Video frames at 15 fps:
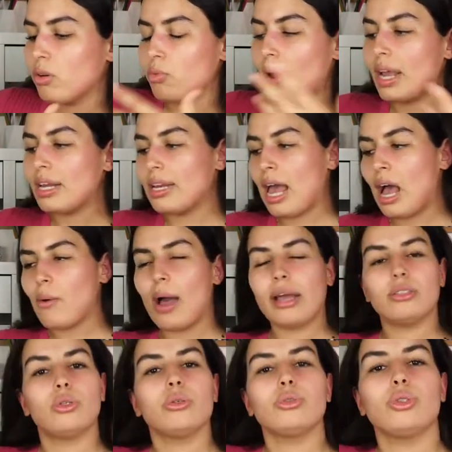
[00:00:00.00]
Right now,
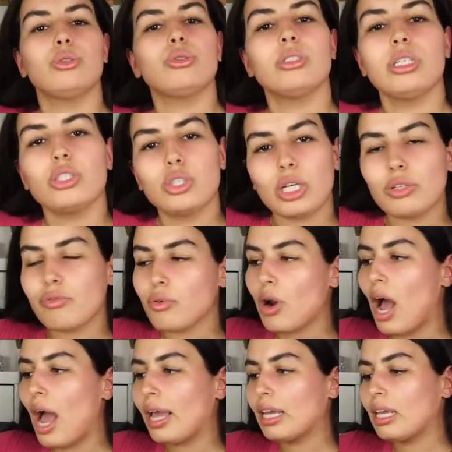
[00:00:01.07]
I don't use it just
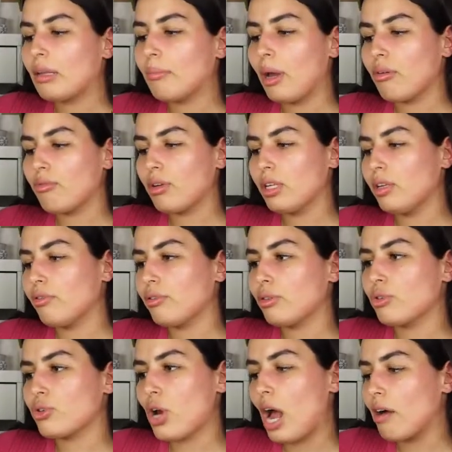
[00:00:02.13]
for hiking, but really for
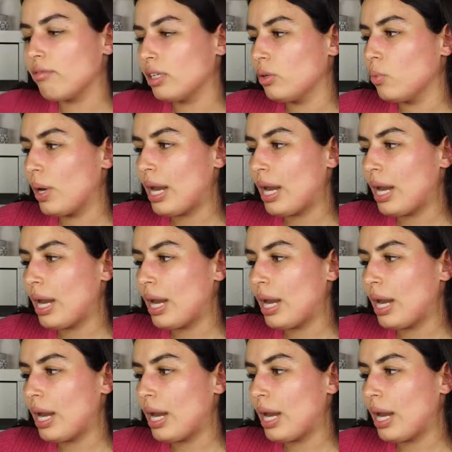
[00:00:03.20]
traveling.